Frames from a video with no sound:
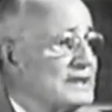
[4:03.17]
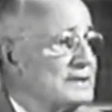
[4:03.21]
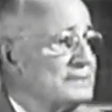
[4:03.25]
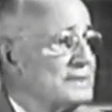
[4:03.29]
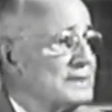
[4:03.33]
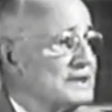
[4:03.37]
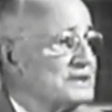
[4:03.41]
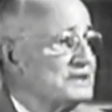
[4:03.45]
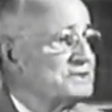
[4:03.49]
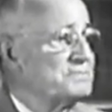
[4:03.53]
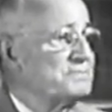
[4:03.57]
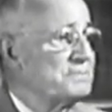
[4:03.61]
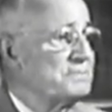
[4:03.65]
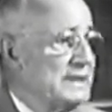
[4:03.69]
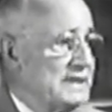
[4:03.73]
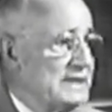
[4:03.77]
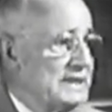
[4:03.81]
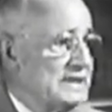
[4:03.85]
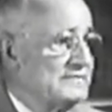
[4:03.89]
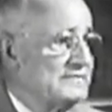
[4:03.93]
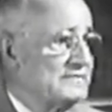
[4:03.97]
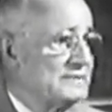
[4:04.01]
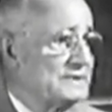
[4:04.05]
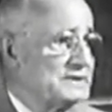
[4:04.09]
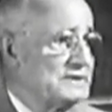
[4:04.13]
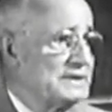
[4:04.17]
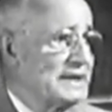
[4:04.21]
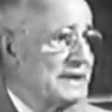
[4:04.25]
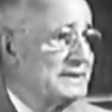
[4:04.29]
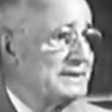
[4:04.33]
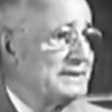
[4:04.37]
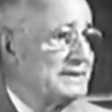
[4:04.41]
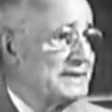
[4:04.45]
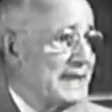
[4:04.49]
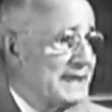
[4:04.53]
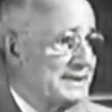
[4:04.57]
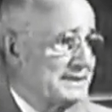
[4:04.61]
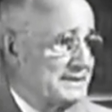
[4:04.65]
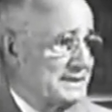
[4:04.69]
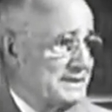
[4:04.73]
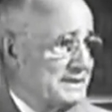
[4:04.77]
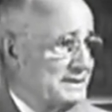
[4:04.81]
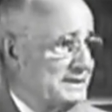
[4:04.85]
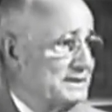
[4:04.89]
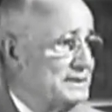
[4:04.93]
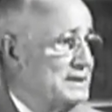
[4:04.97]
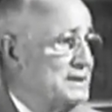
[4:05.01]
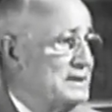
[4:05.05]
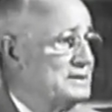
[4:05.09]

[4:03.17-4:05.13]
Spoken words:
must pay for neglecting